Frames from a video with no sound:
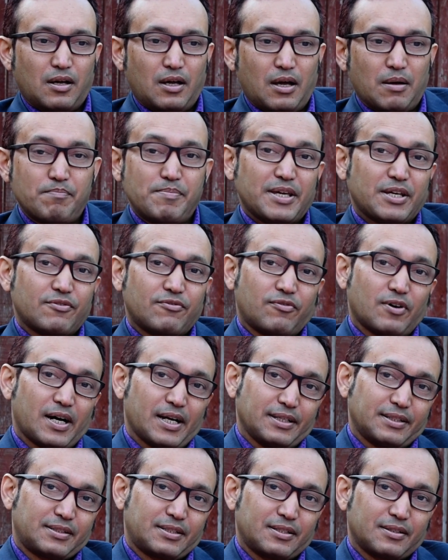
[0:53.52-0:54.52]
a big
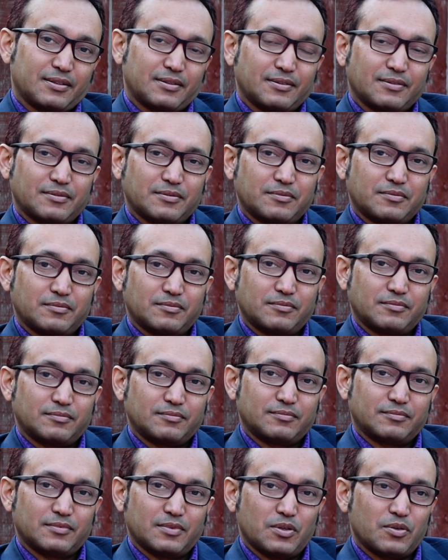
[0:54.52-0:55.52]
fight.
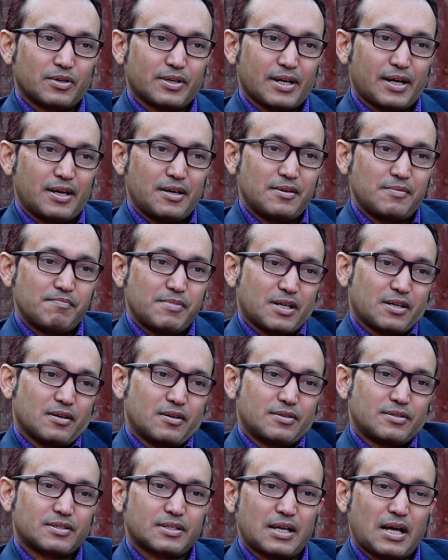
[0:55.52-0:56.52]
Okay,
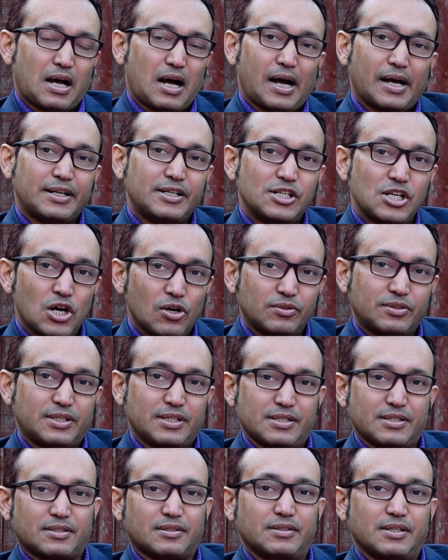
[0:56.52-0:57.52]
because I
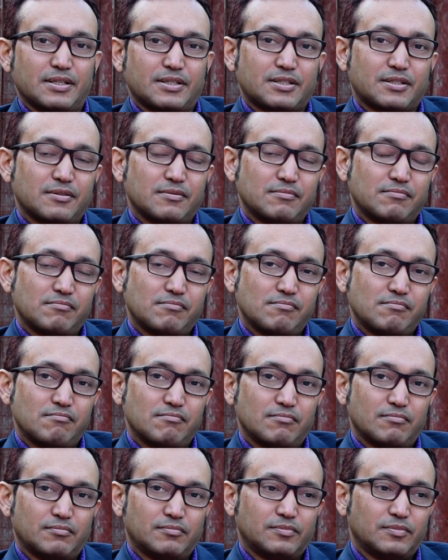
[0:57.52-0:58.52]
noticed this
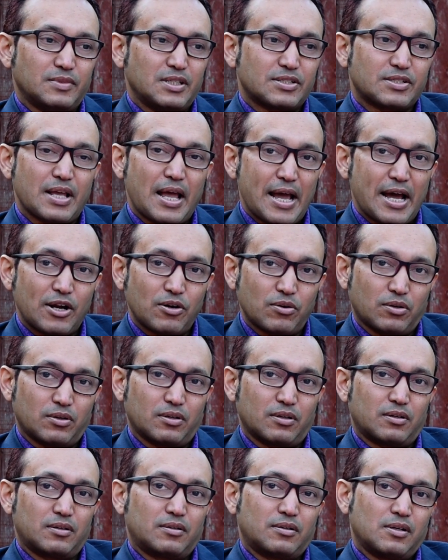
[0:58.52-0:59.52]

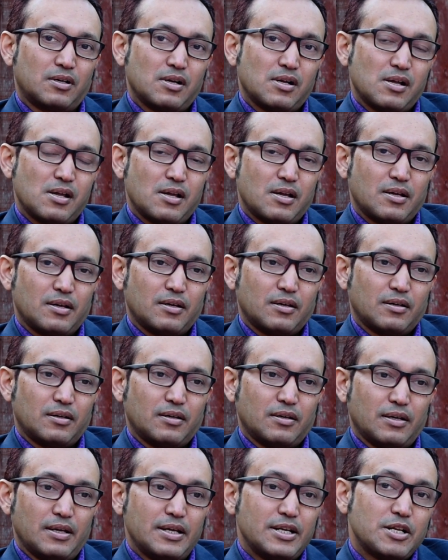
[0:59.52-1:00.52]
error
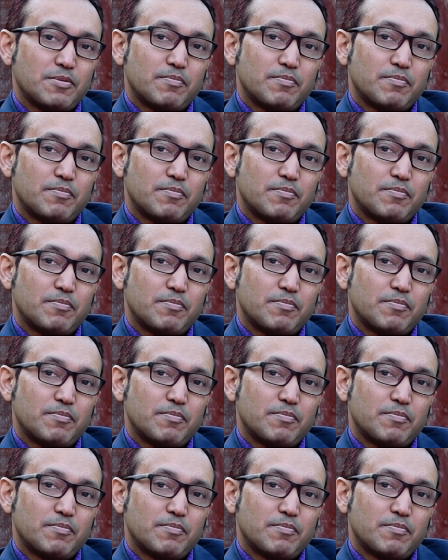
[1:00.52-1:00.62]
in